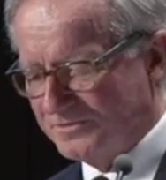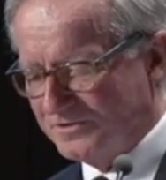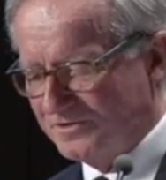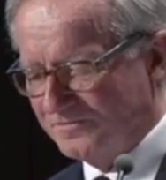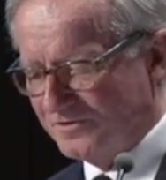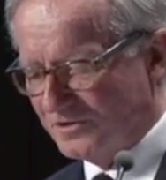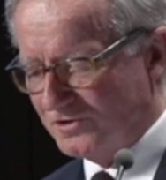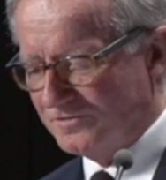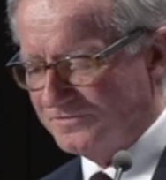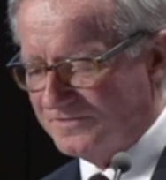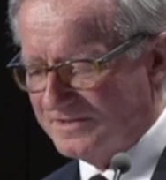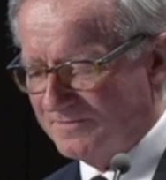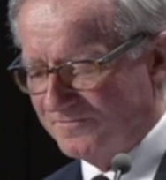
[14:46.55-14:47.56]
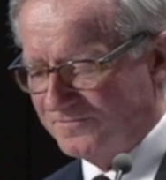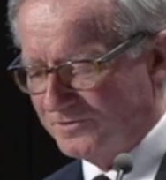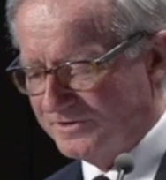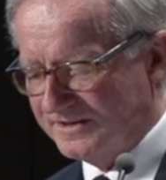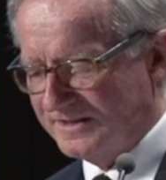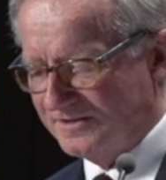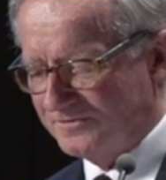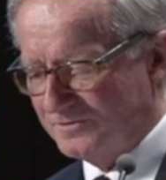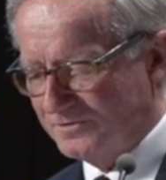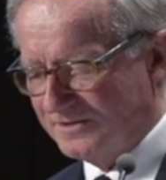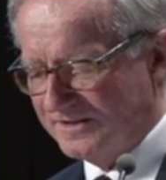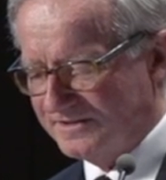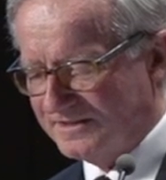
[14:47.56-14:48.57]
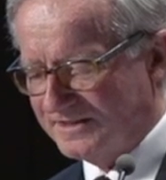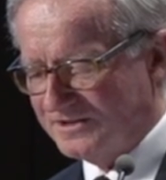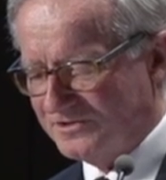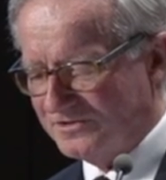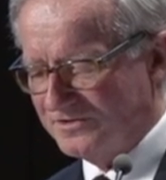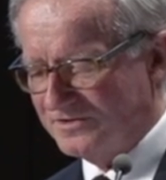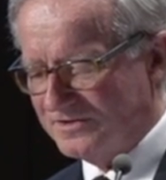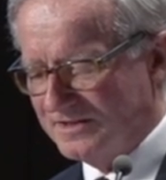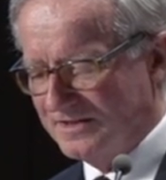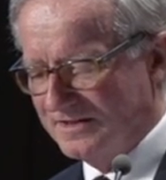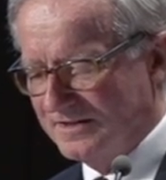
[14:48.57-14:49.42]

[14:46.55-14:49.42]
which involve some 1,400 organisations,